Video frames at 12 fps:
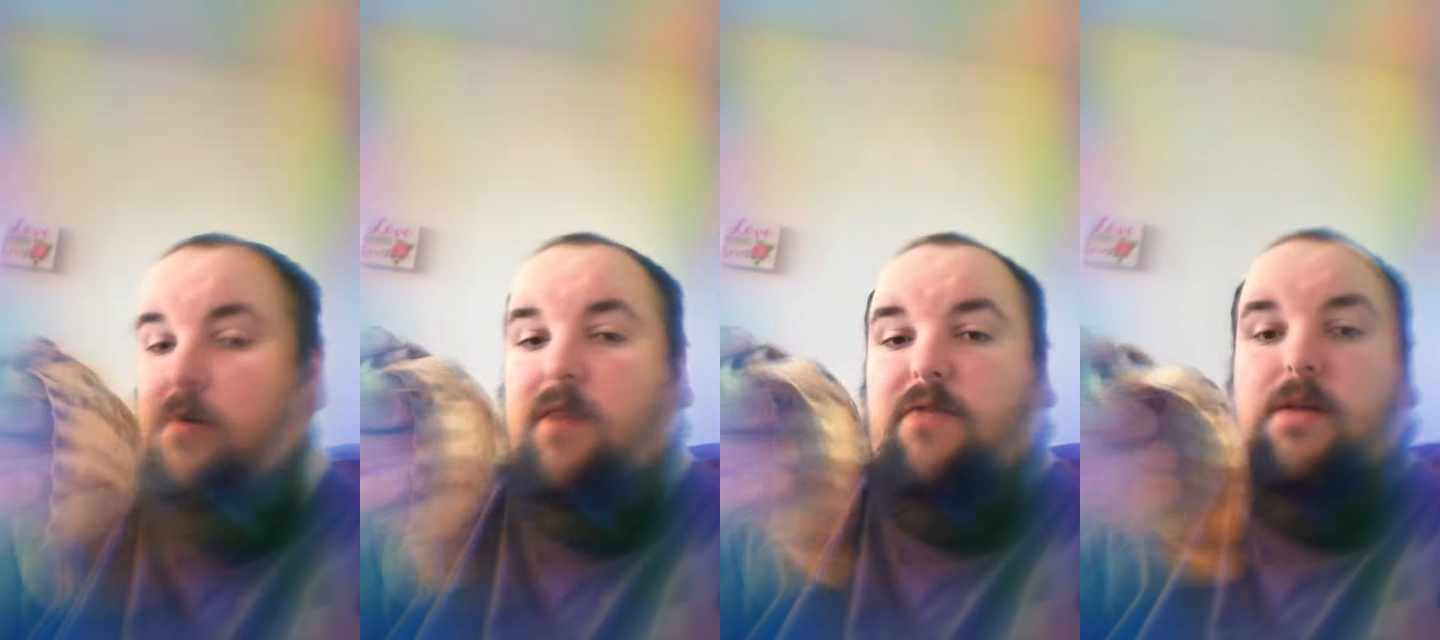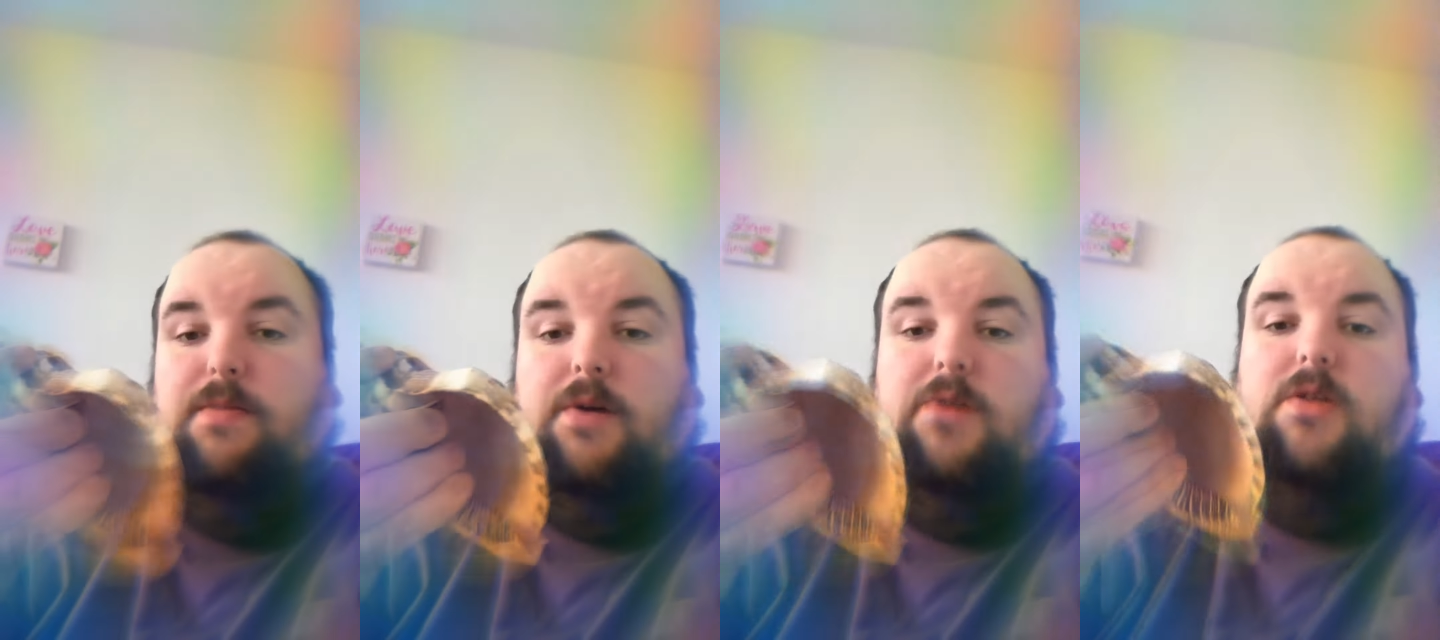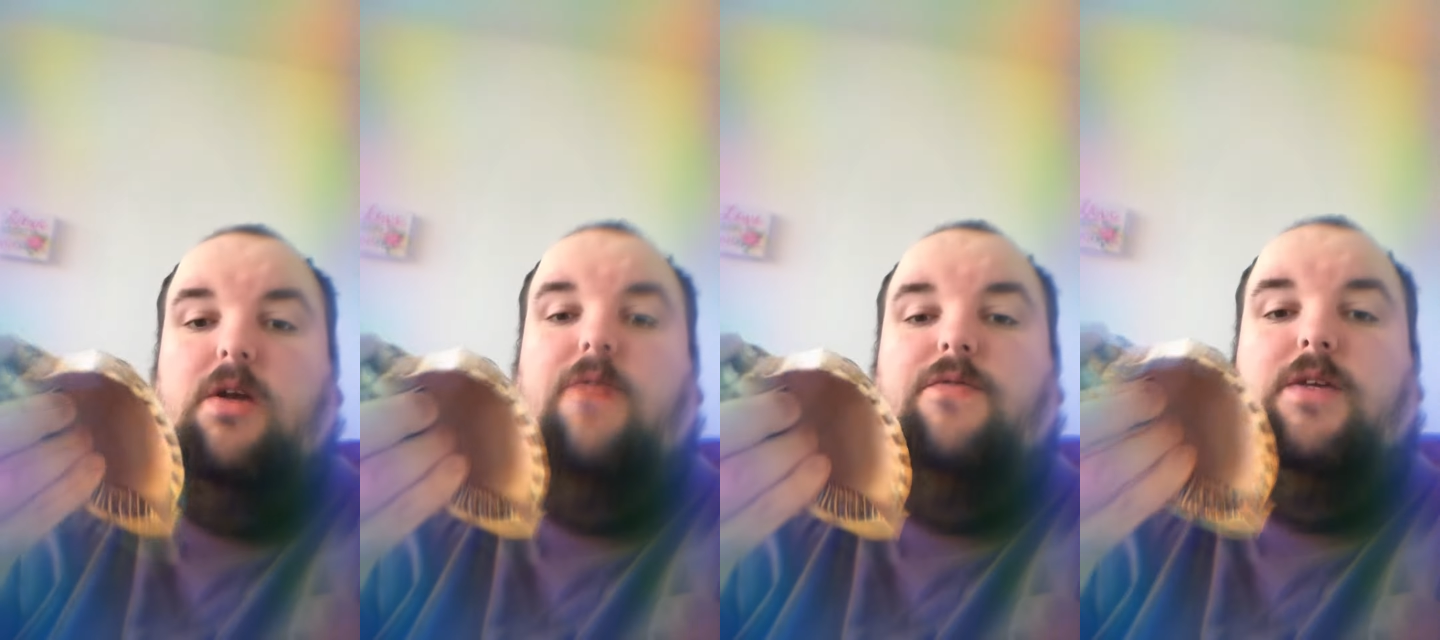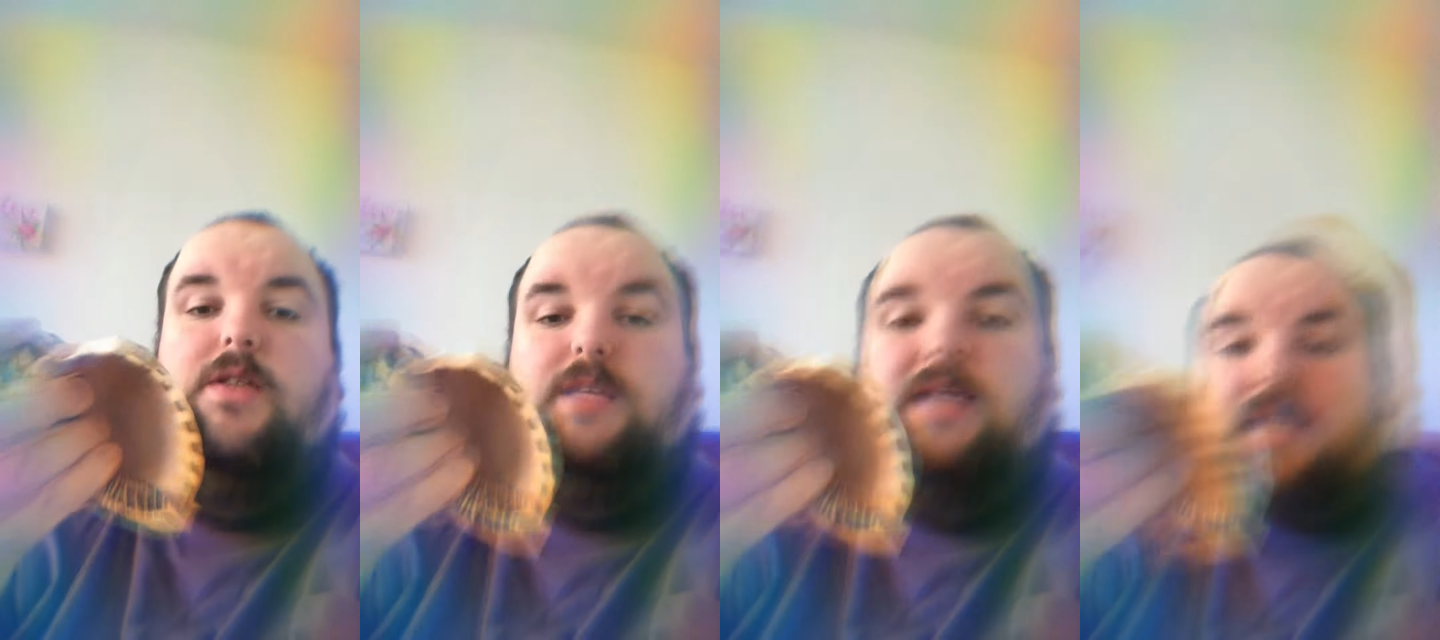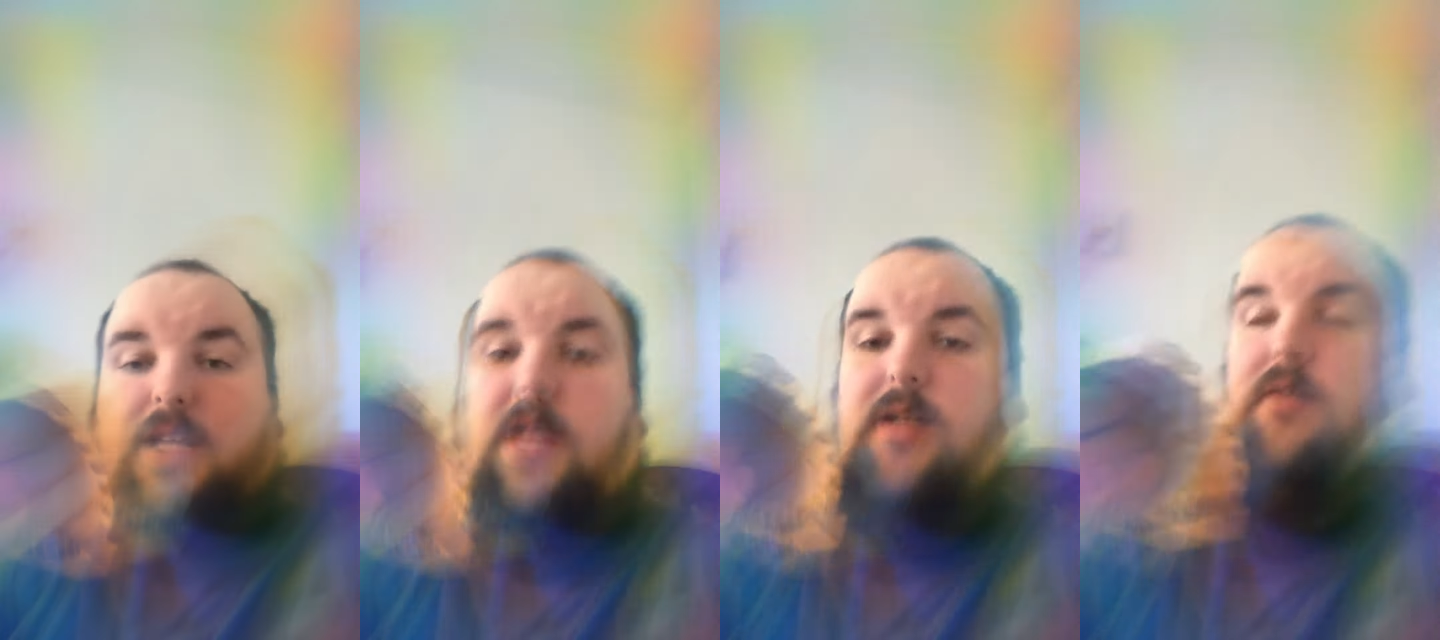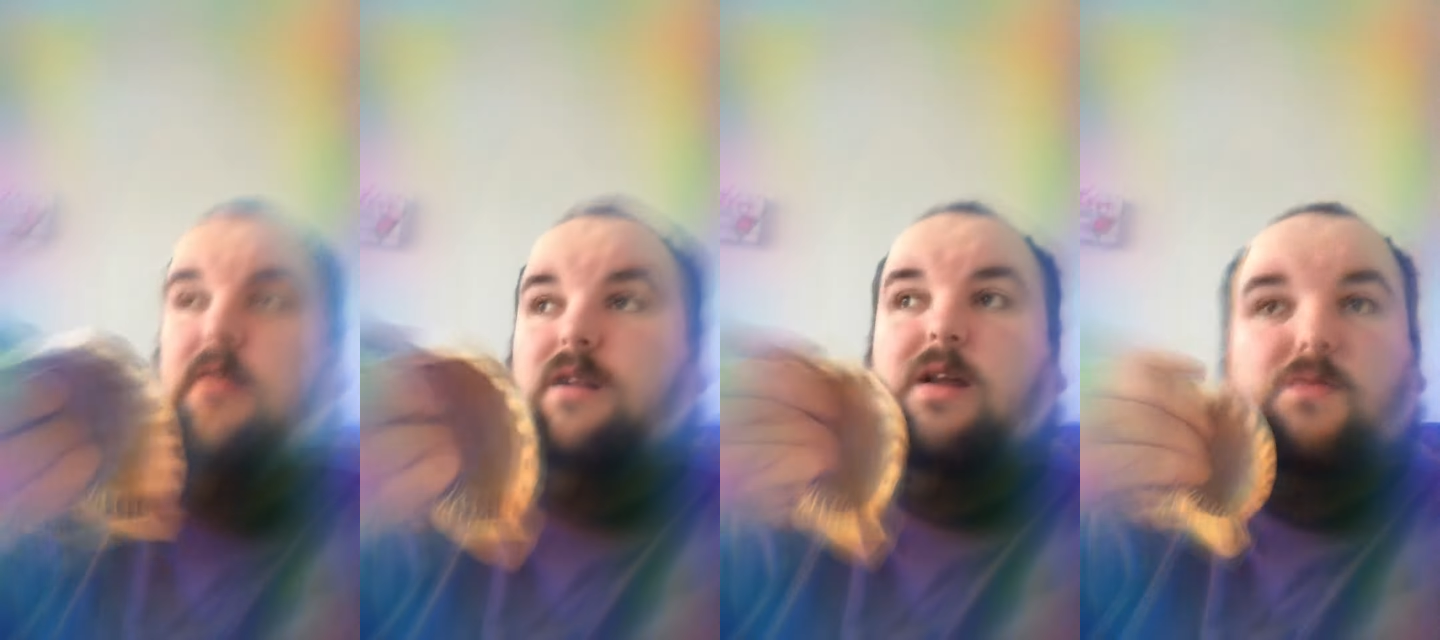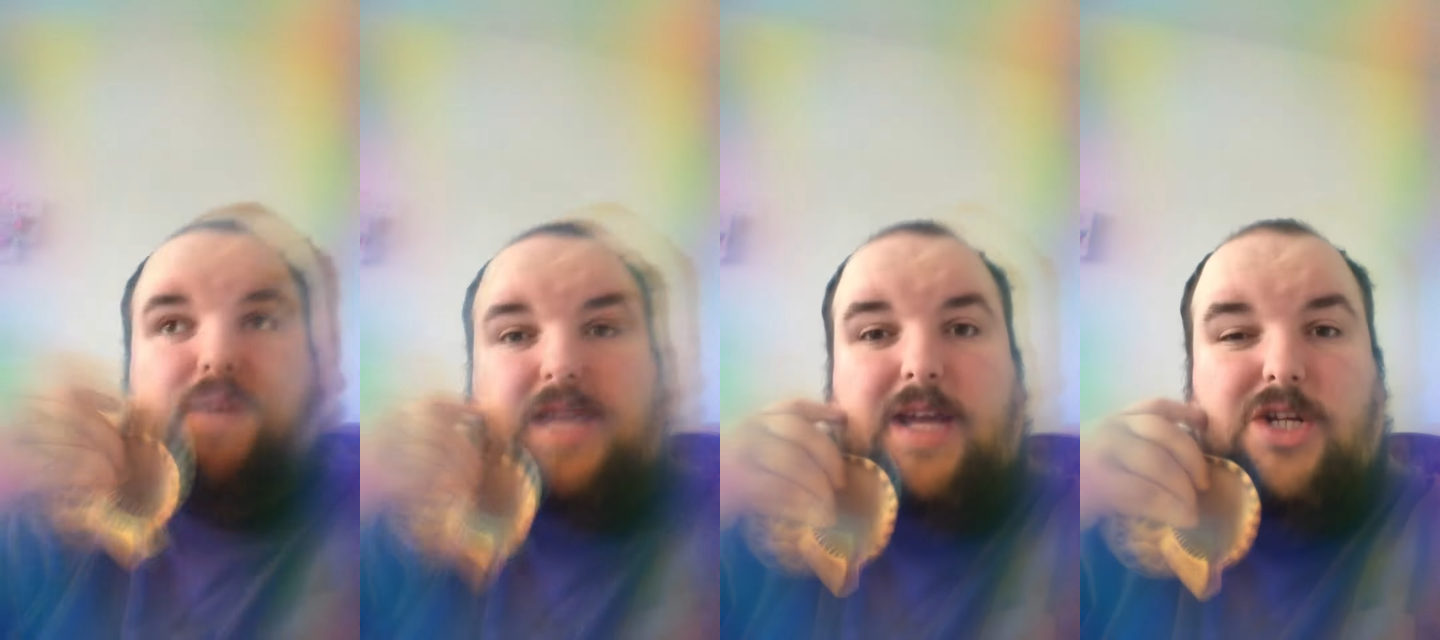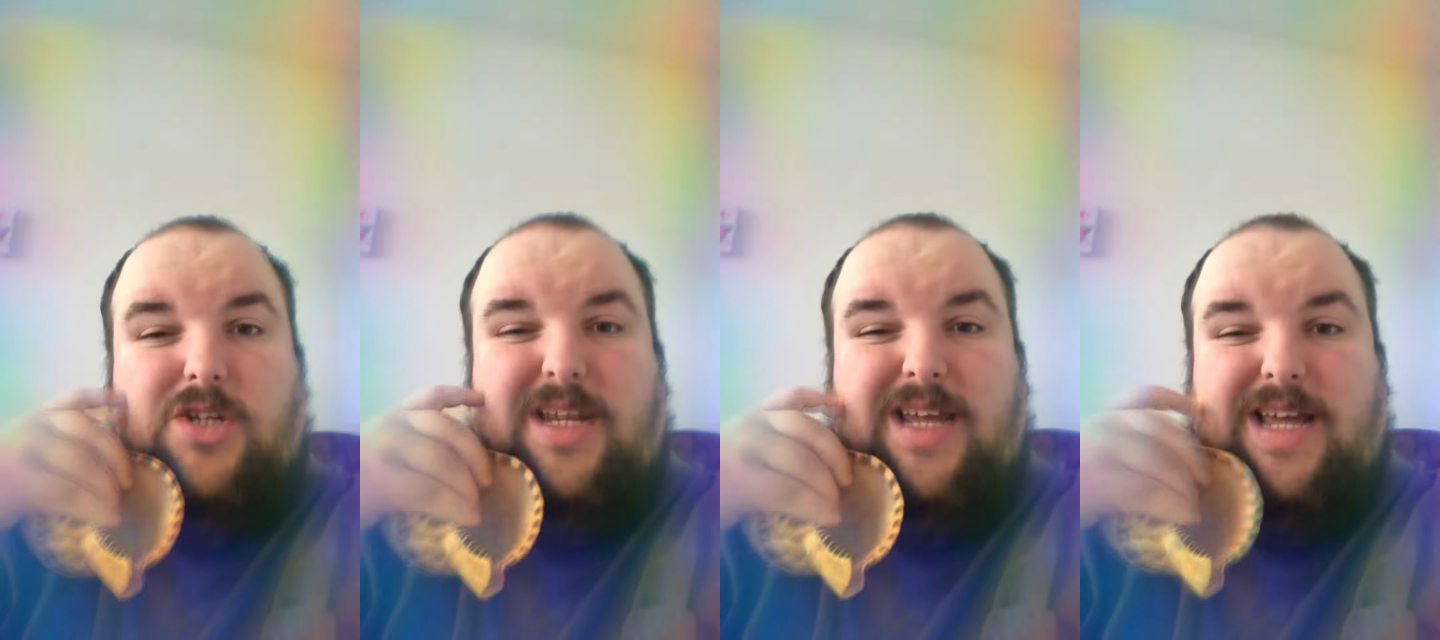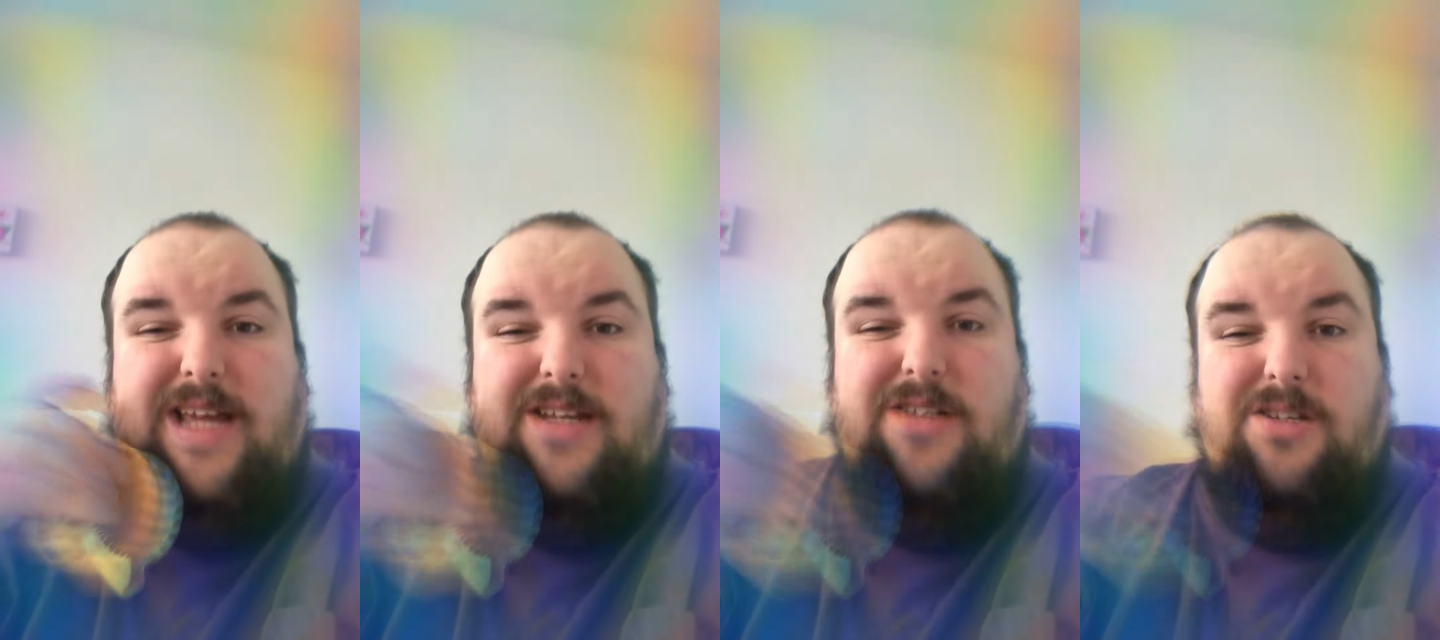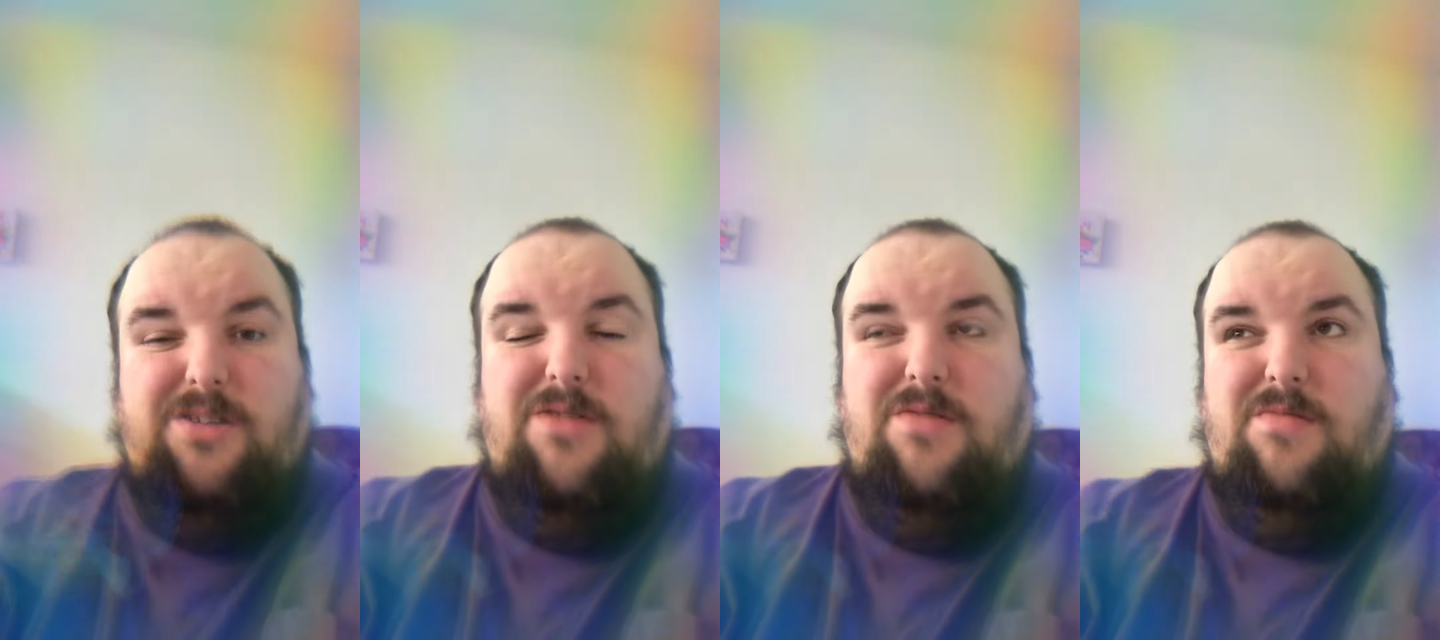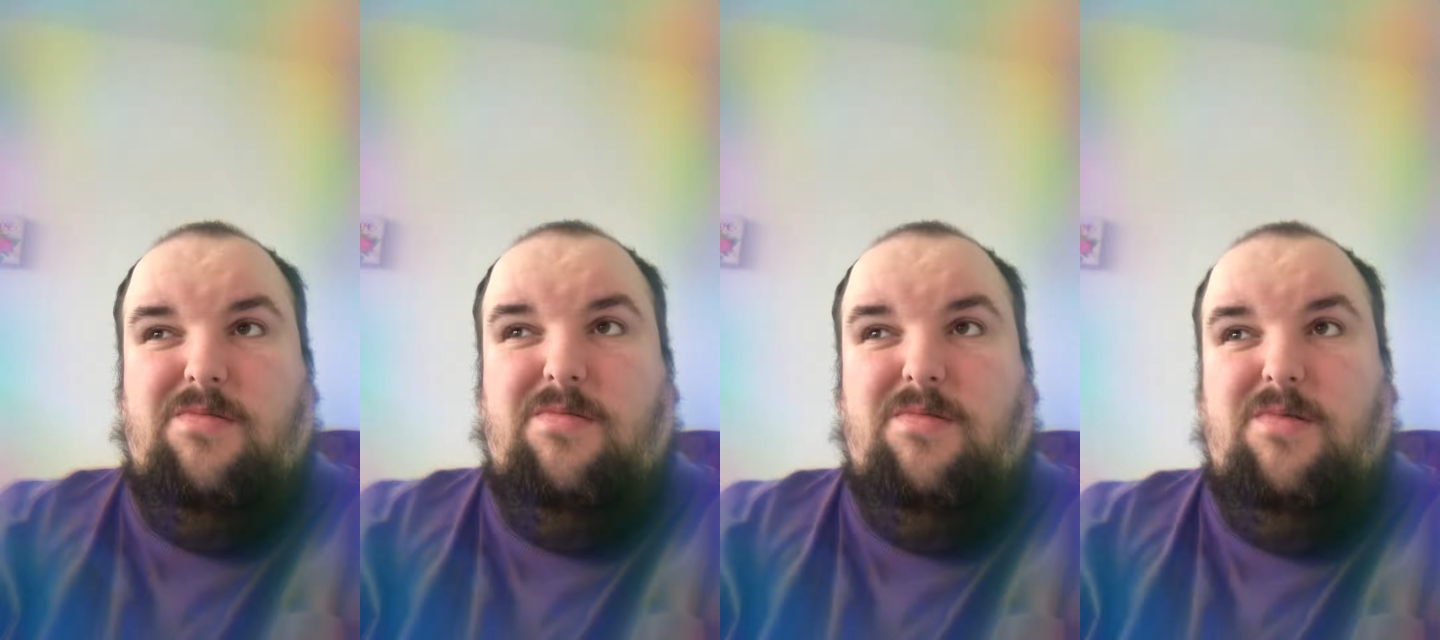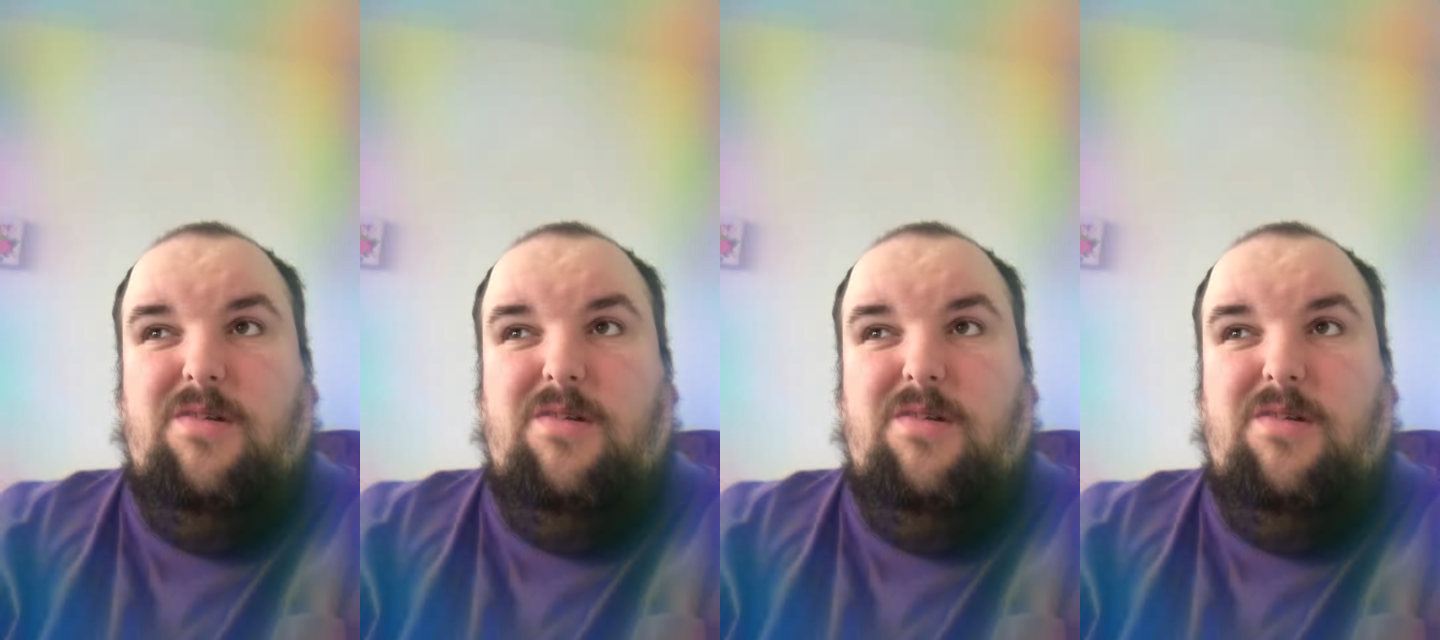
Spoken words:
off at the post office, and we actually had to